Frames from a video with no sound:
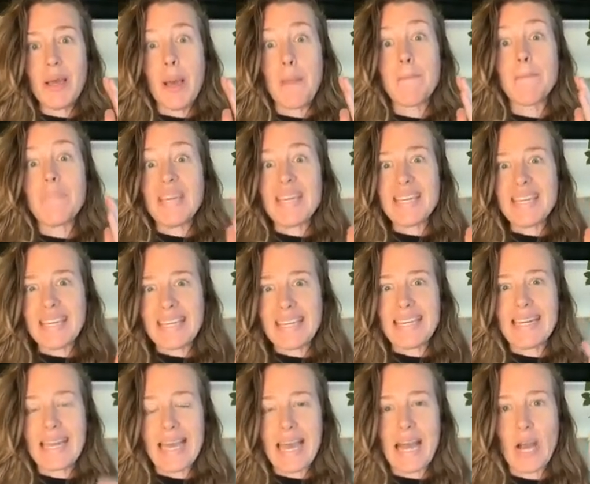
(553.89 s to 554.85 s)

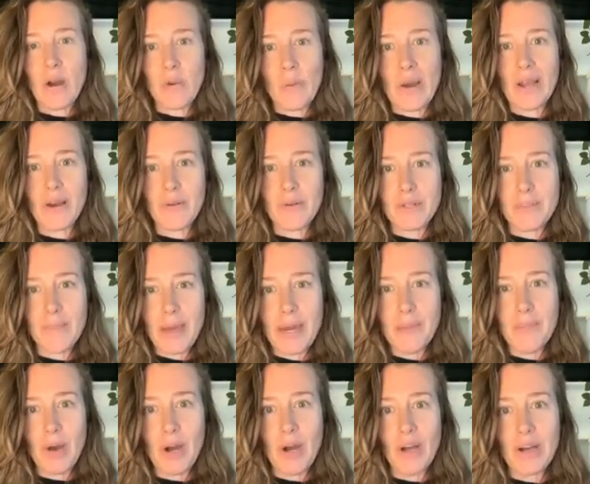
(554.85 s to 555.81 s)
begin around
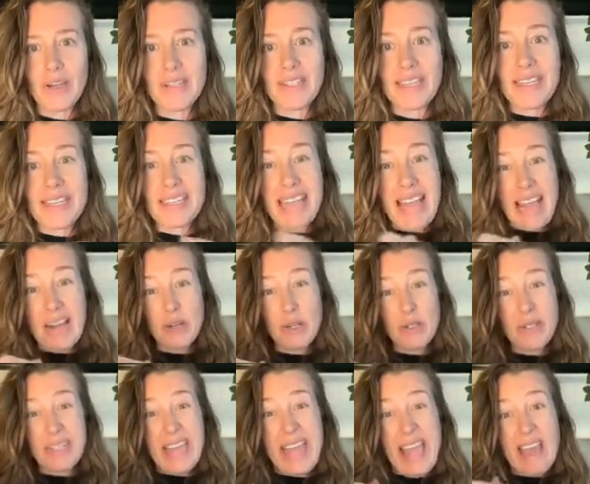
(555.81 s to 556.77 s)
menopause, is
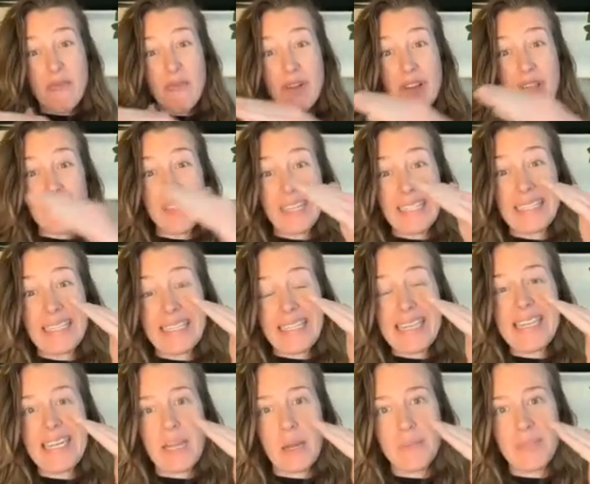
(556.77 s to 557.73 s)
actually everything
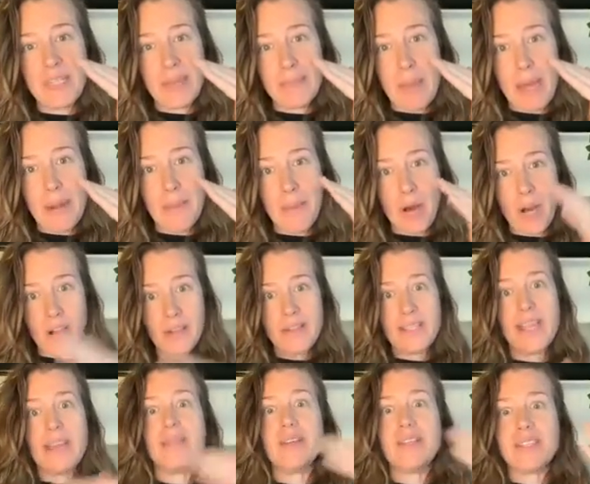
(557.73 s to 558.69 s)
leading up to
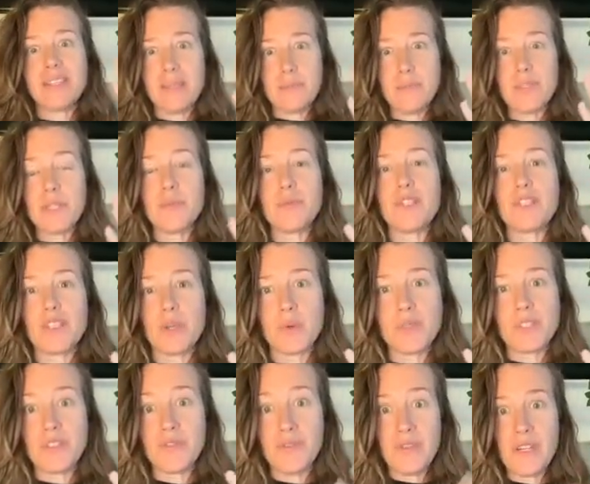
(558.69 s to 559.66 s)
menopause, and the symptom is so
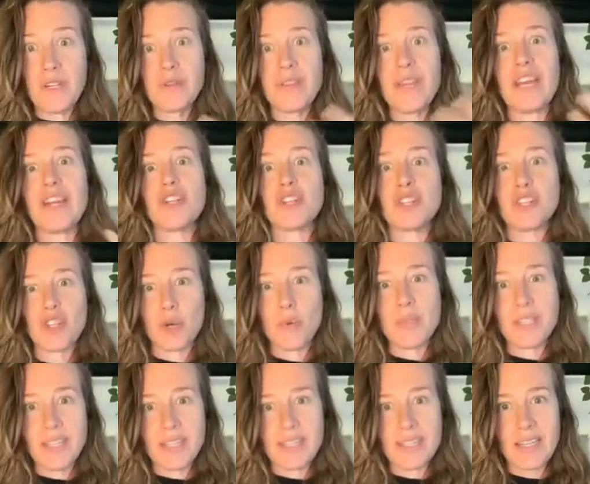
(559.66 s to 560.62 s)
severe that it
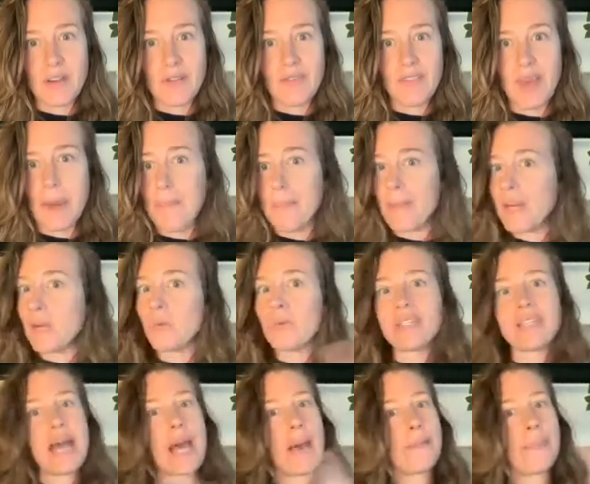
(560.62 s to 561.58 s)
shows itself then, but it
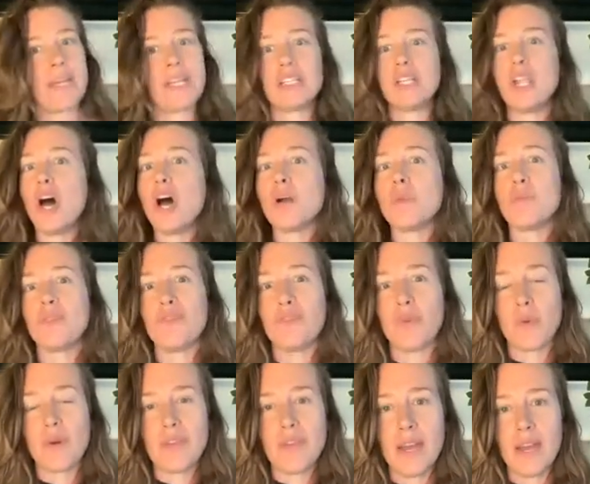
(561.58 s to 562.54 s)
was happening long
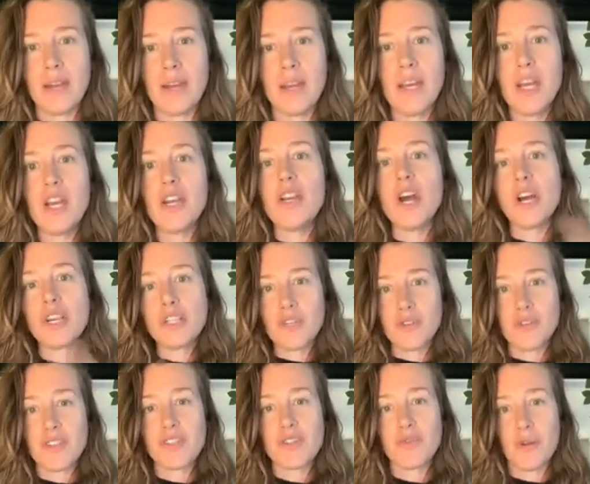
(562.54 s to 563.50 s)
before then, not
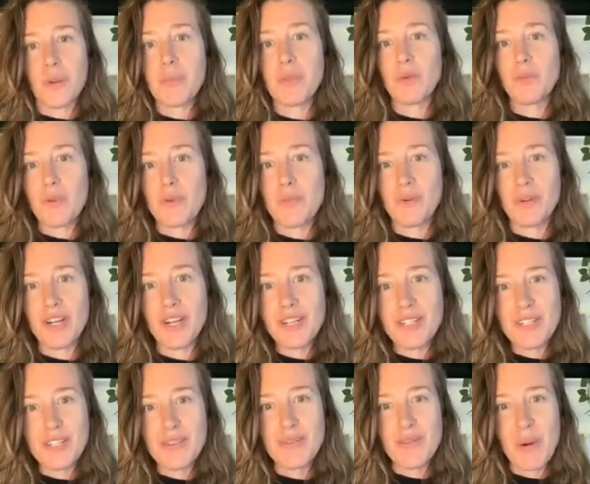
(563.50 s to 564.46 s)
just from the
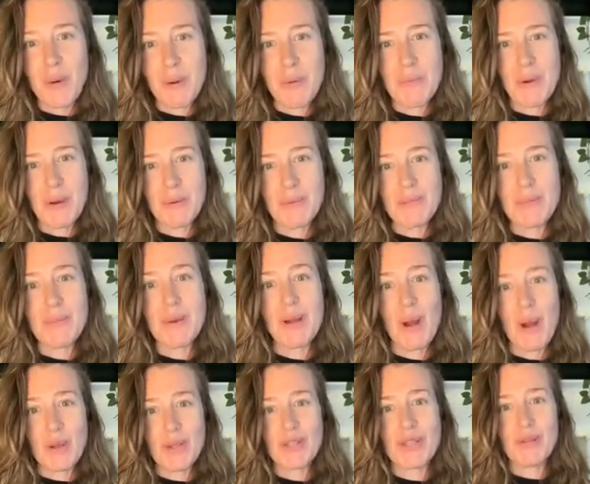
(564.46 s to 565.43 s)
reproductive hormones, but
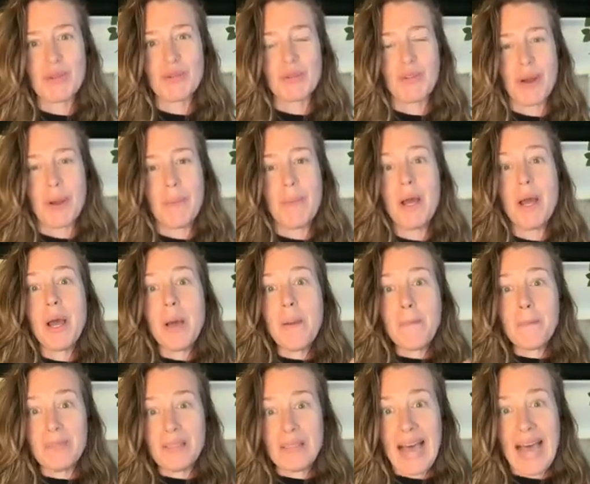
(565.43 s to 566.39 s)
also from
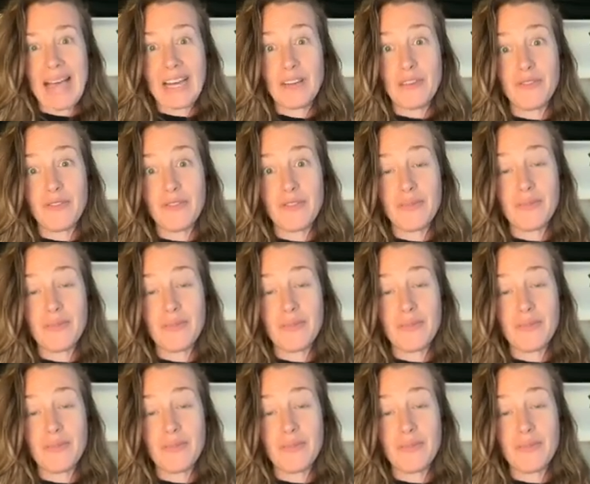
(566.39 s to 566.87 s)
lack of